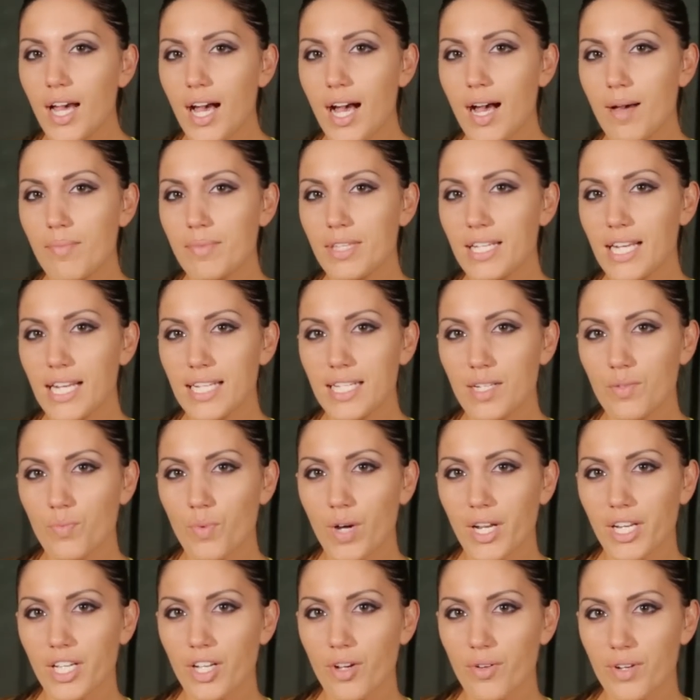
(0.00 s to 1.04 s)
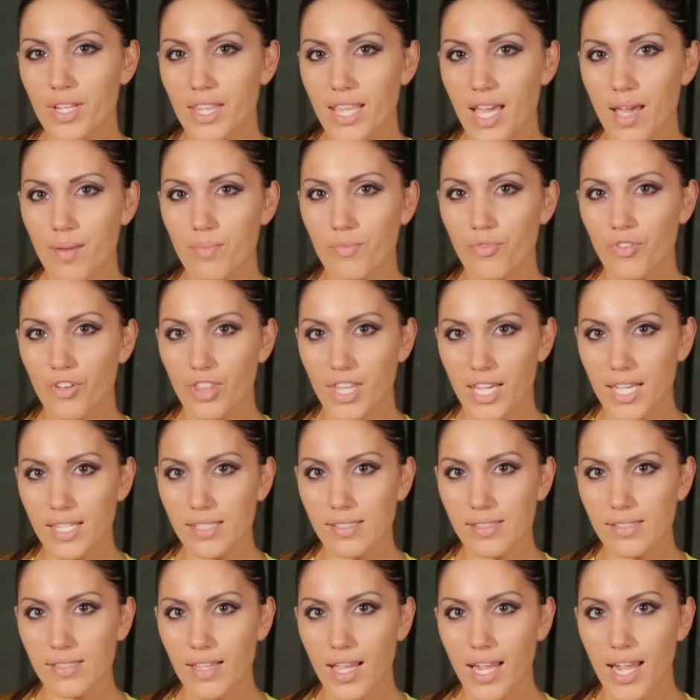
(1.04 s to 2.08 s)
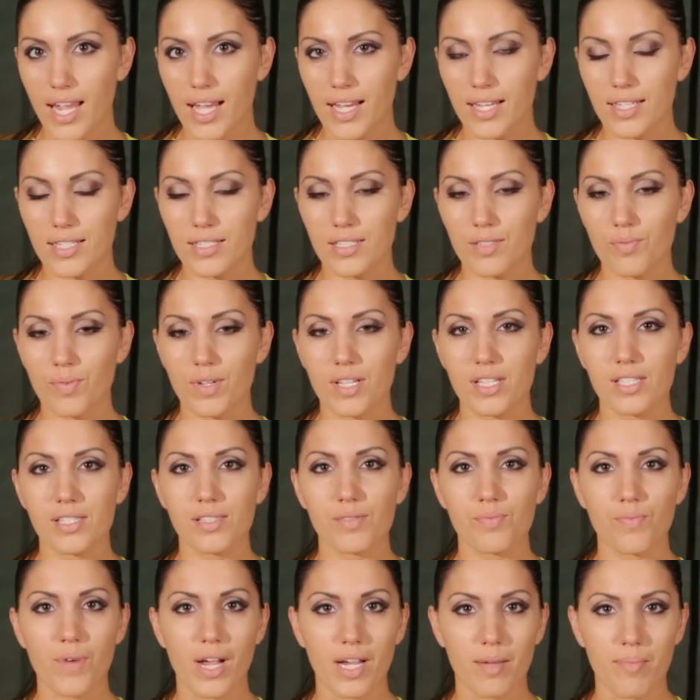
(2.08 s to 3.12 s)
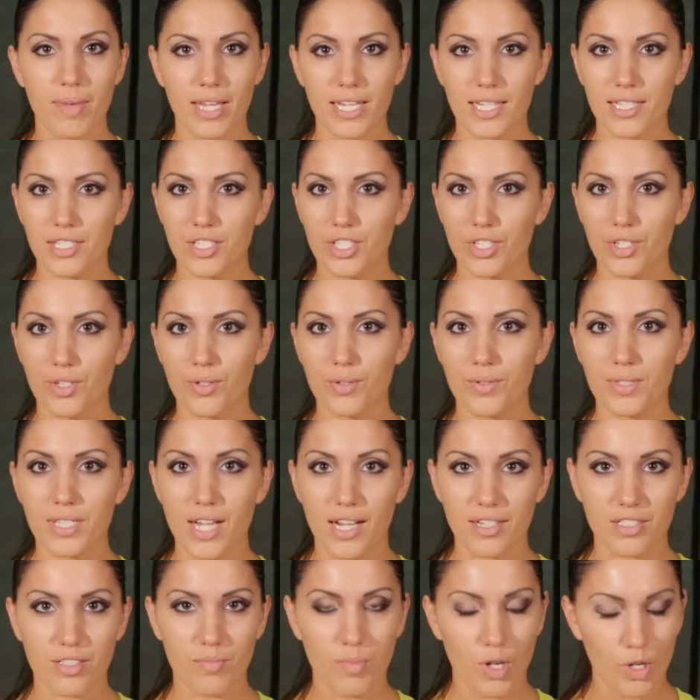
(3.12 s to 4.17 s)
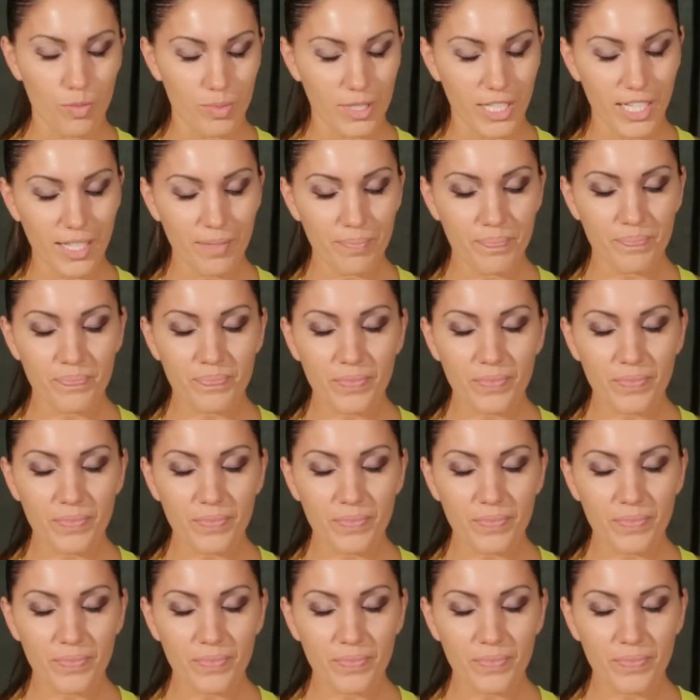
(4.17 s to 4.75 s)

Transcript: um, that I didn't want to go to them for this and was recommended to Dr. Mobley.